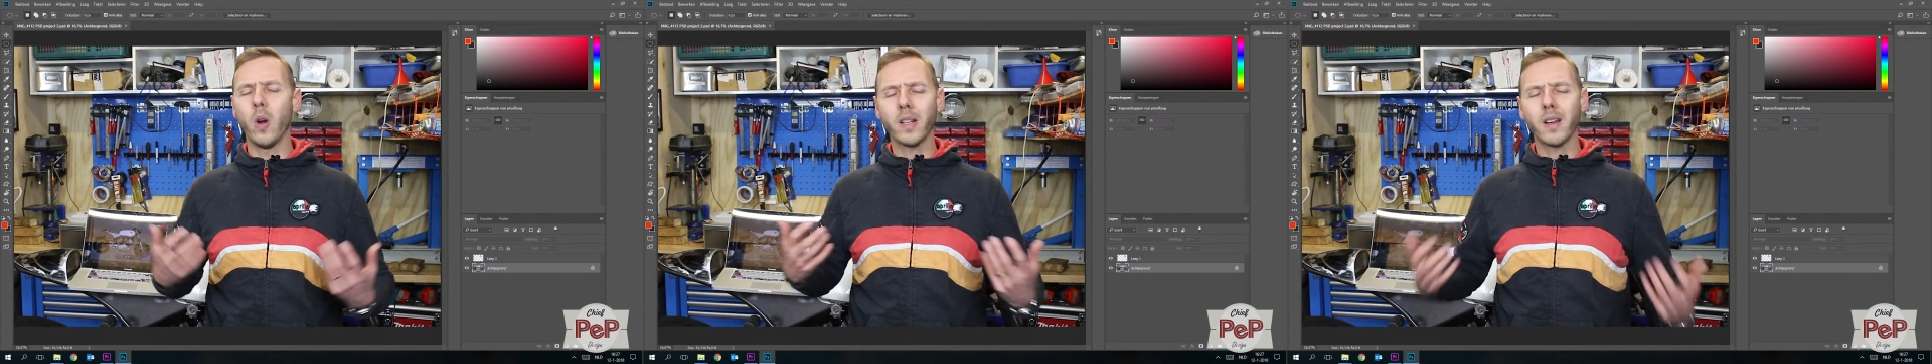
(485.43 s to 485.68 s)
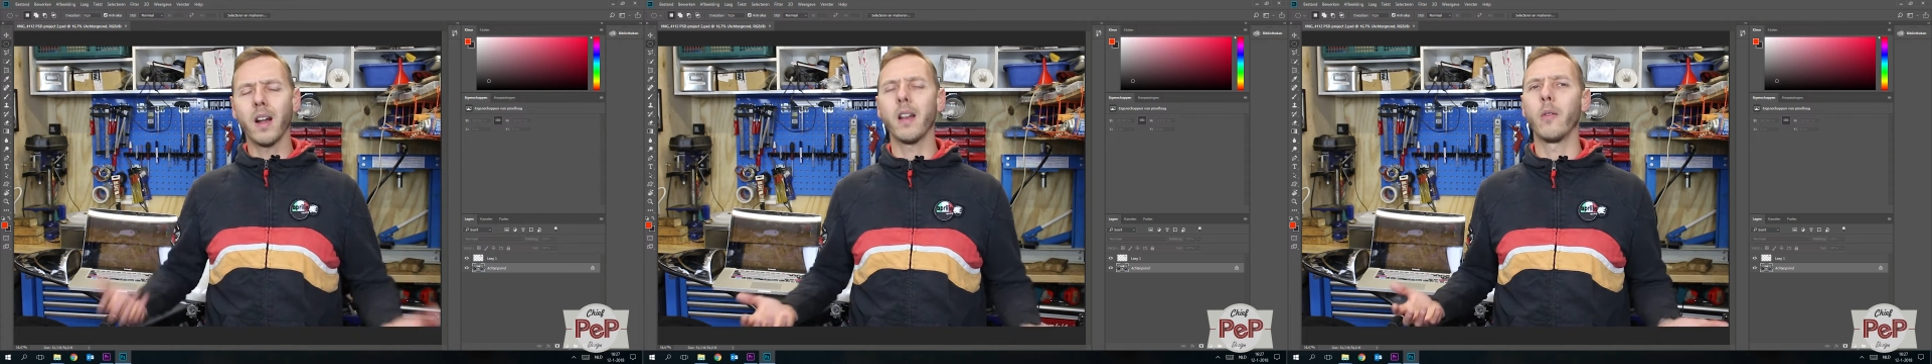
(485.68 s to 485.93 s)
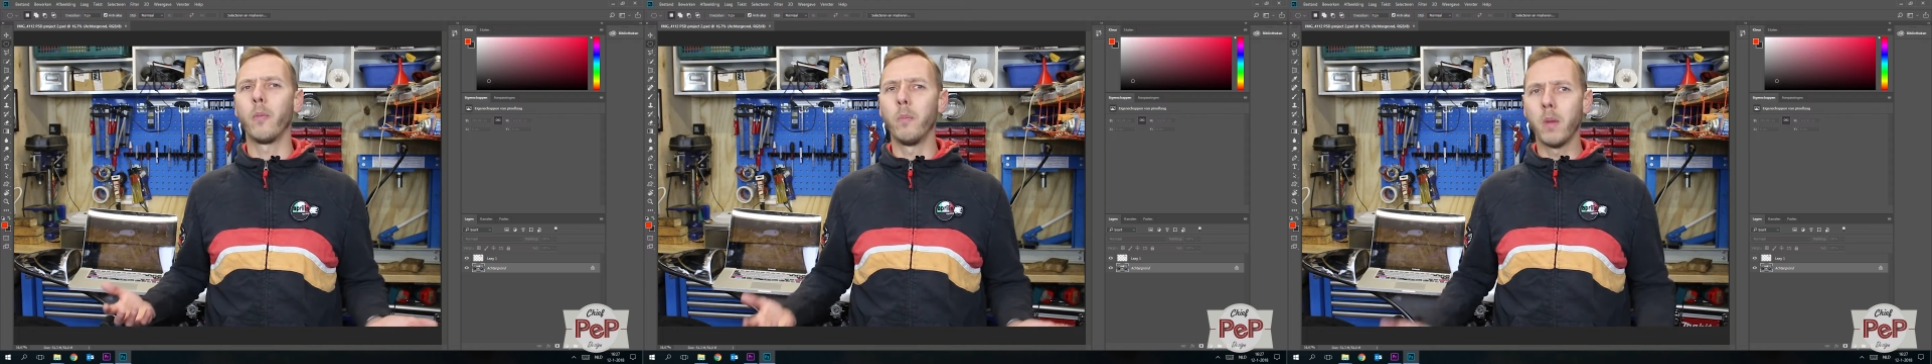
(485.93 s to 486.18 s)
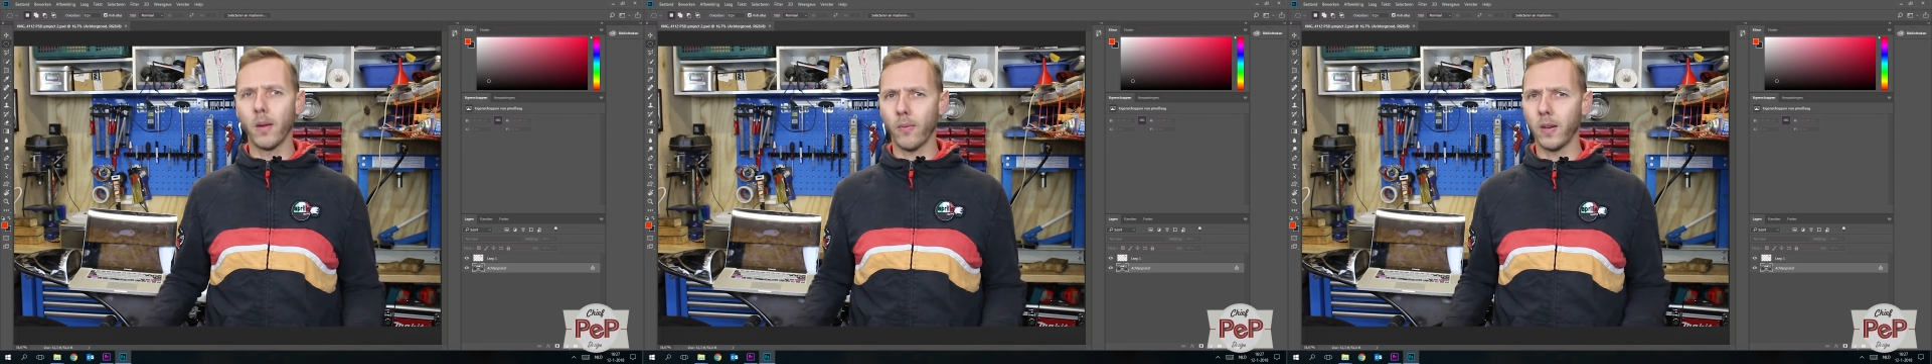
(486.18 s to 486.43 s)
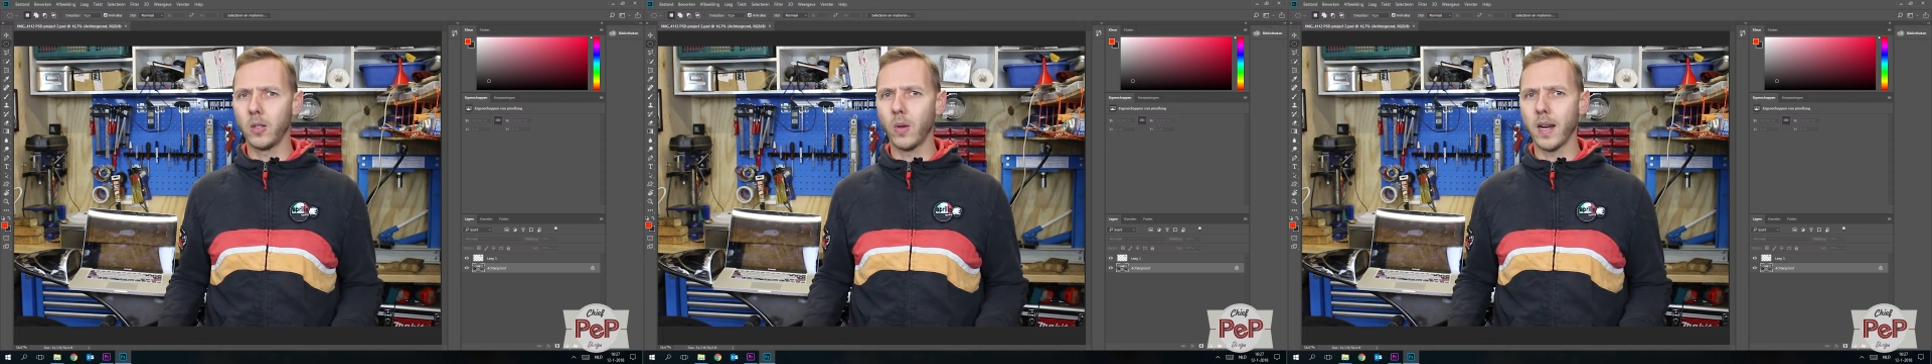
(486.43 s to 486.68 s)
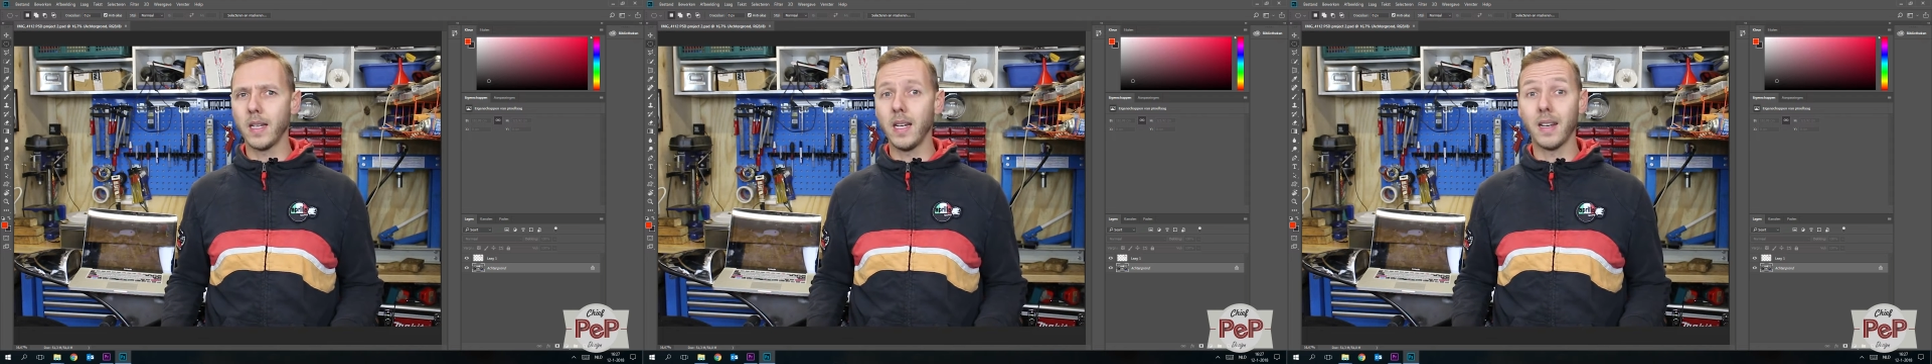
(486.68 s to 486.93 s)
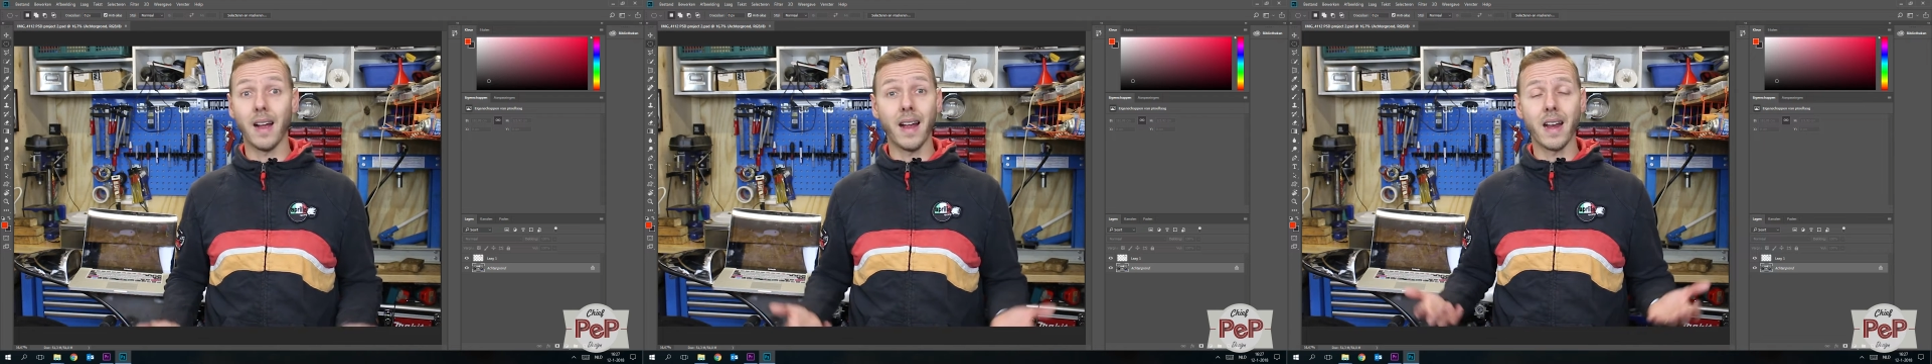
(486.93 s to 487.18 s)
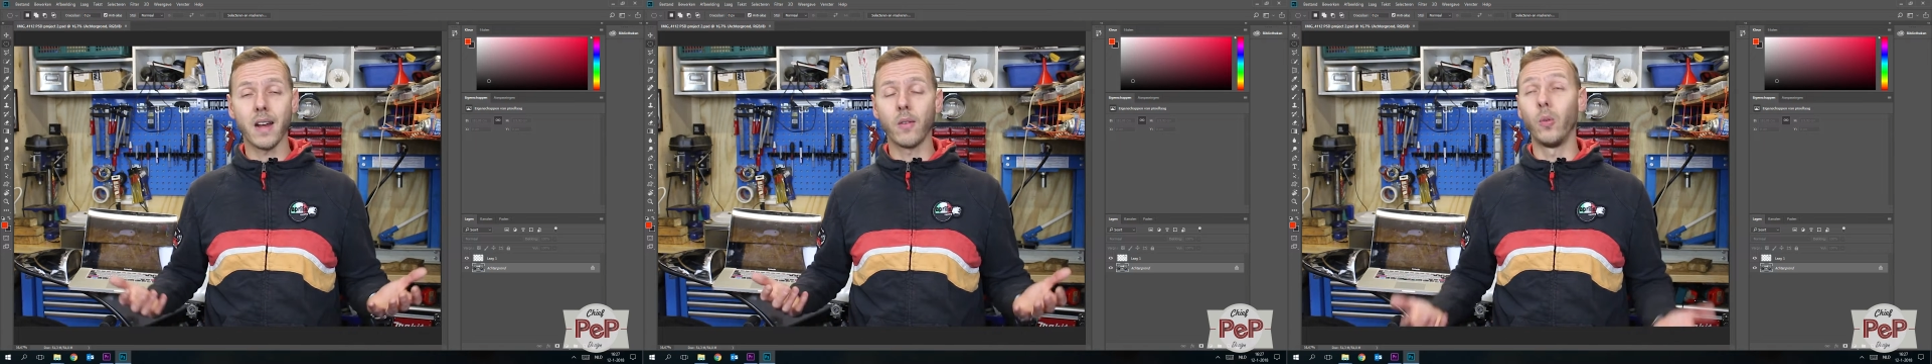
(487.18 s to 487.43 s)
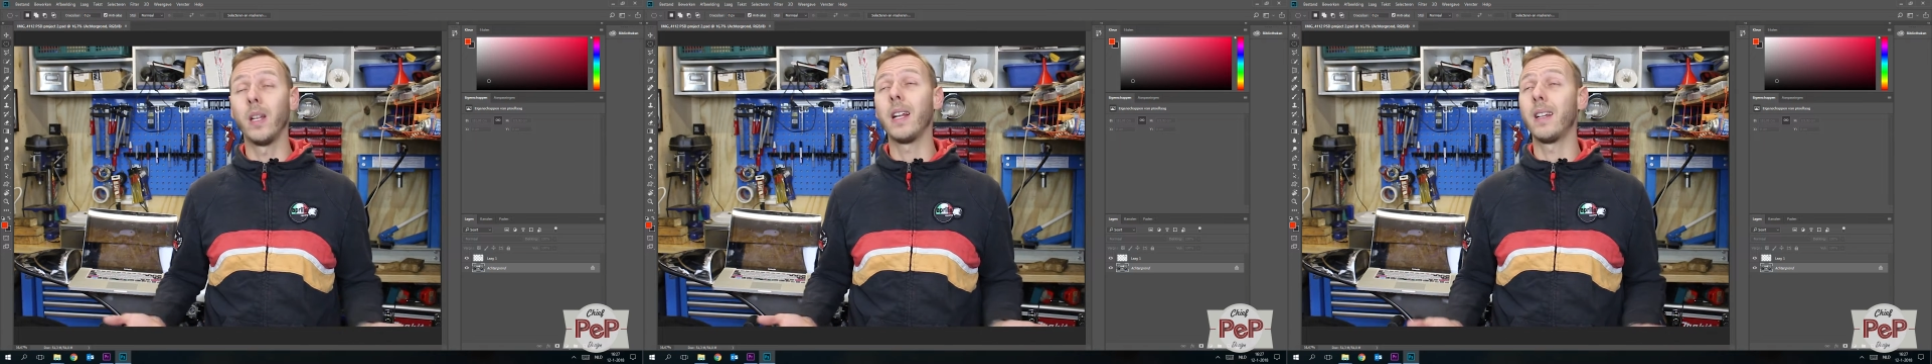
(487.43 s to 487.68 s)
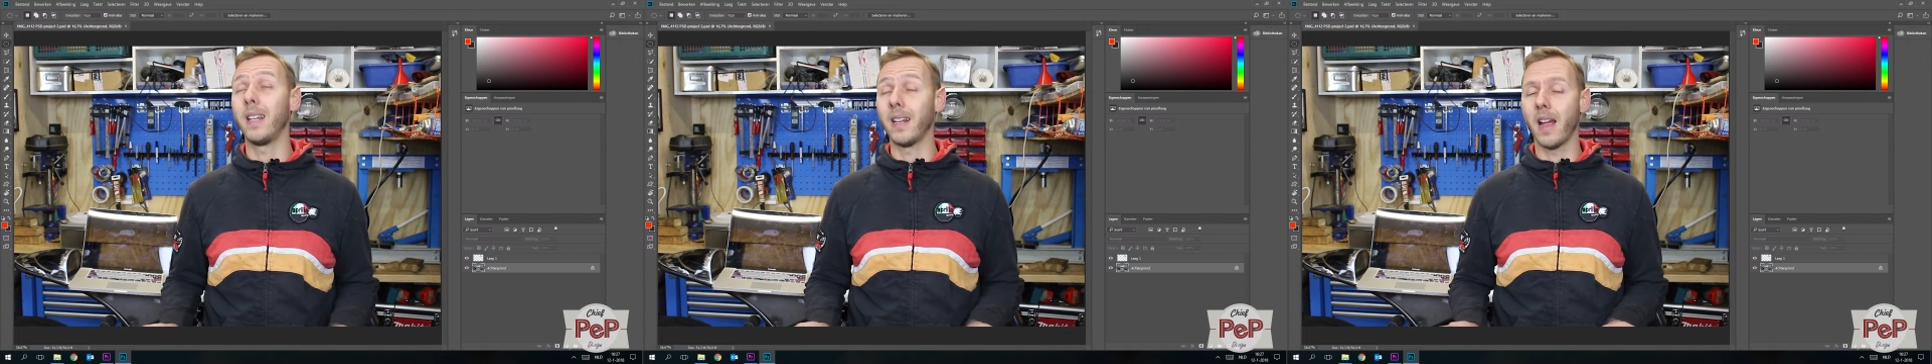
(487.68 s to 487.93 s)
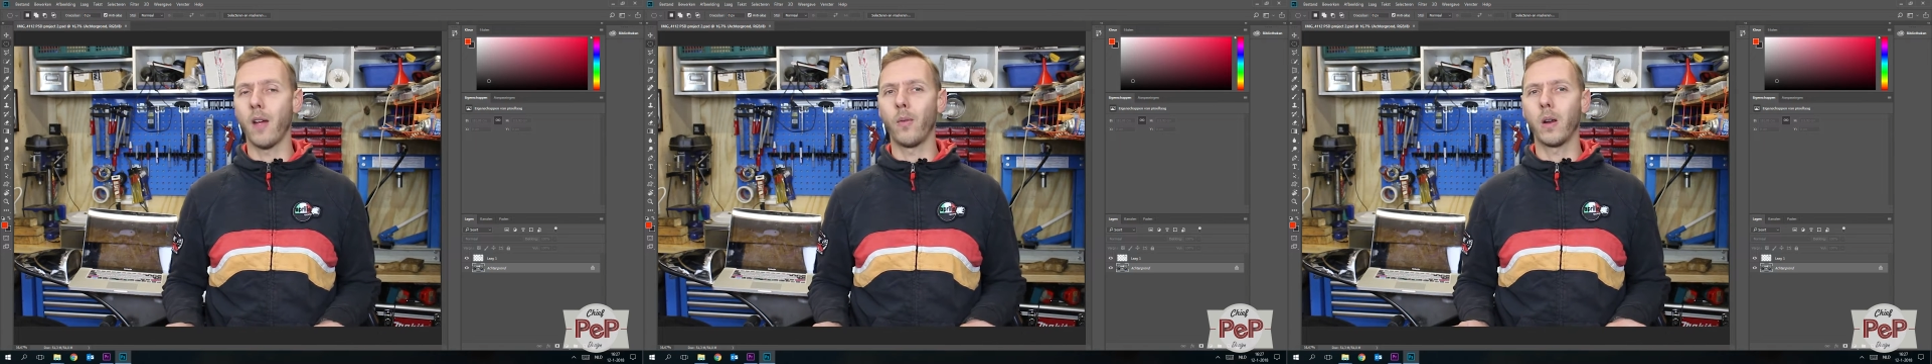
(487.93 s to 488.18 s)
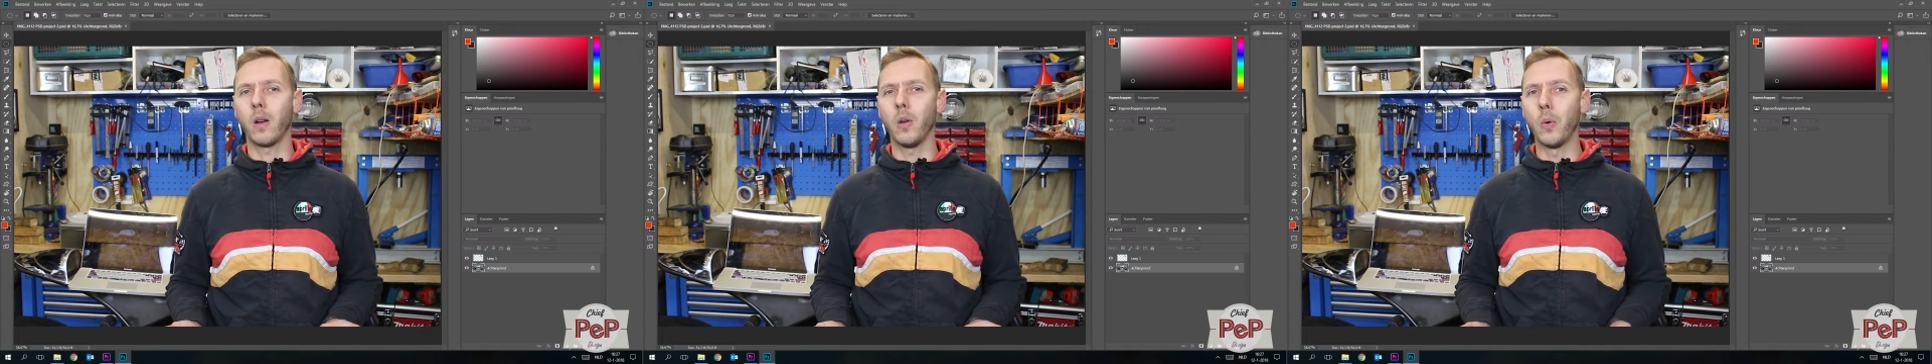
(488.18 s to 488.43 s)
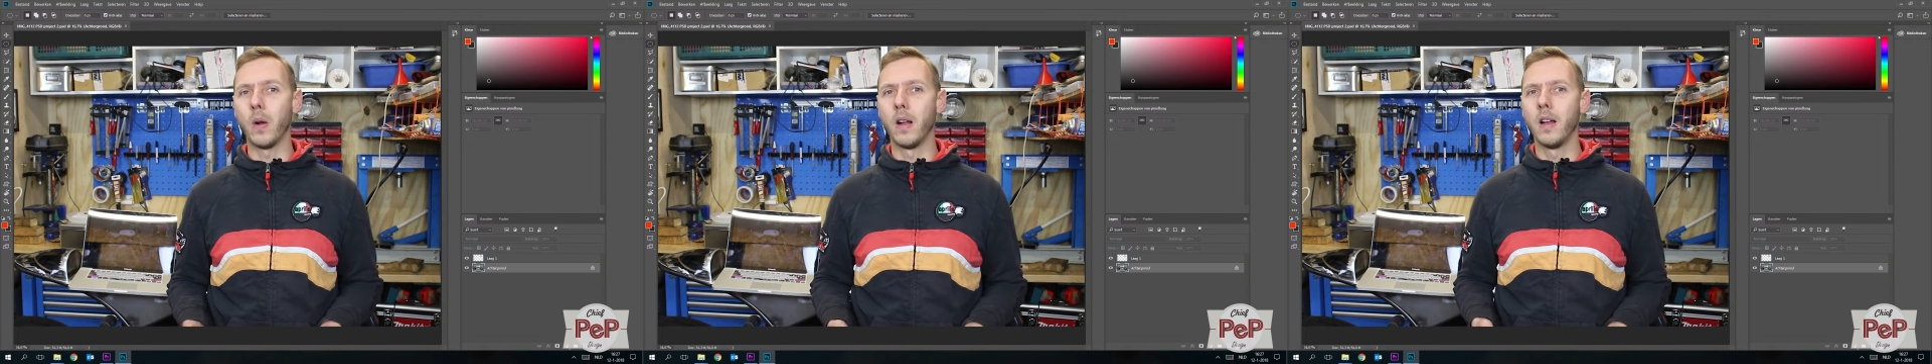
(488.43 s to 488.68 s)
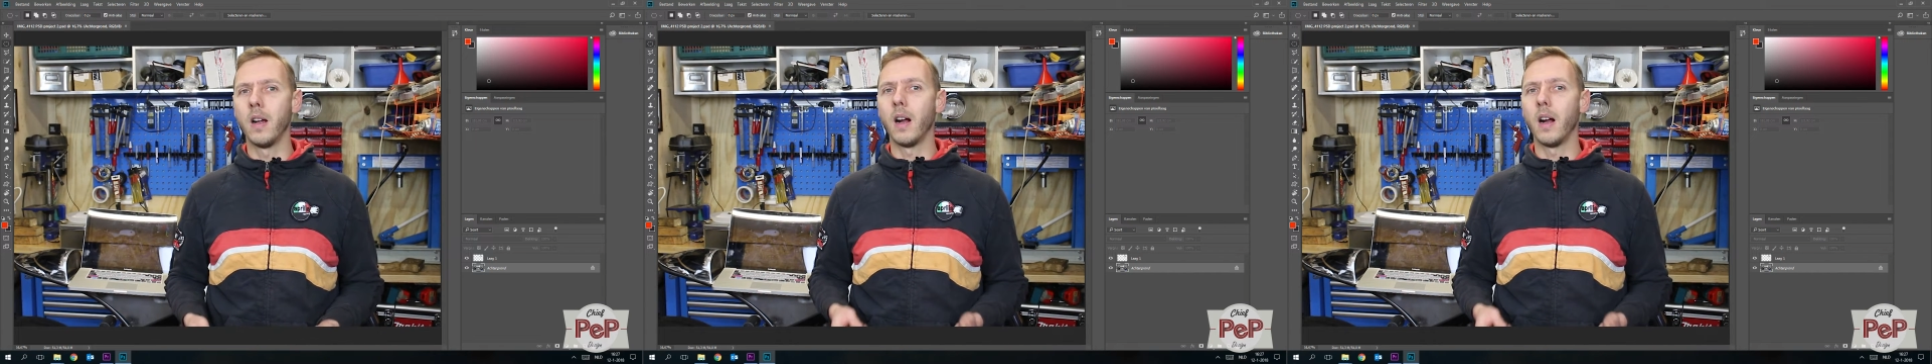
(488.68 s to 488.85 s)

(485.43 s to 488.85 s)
what kind of muffler do I need, and I really didn't have a clue